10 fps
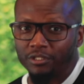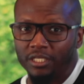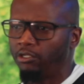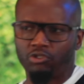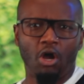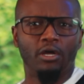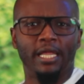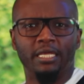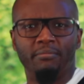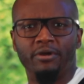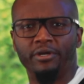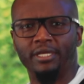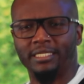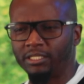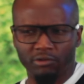Still talk like an American,
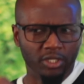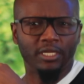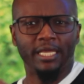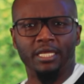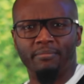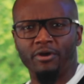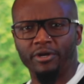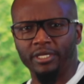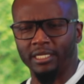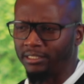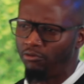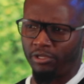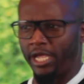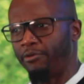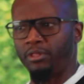I still look like an American, I still
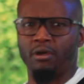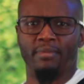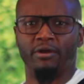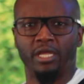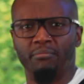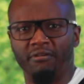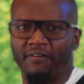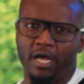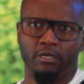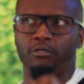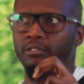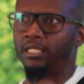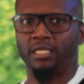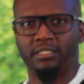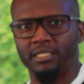carry the American bravado that
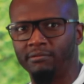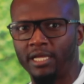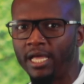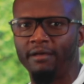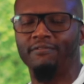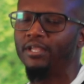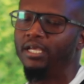they say we have.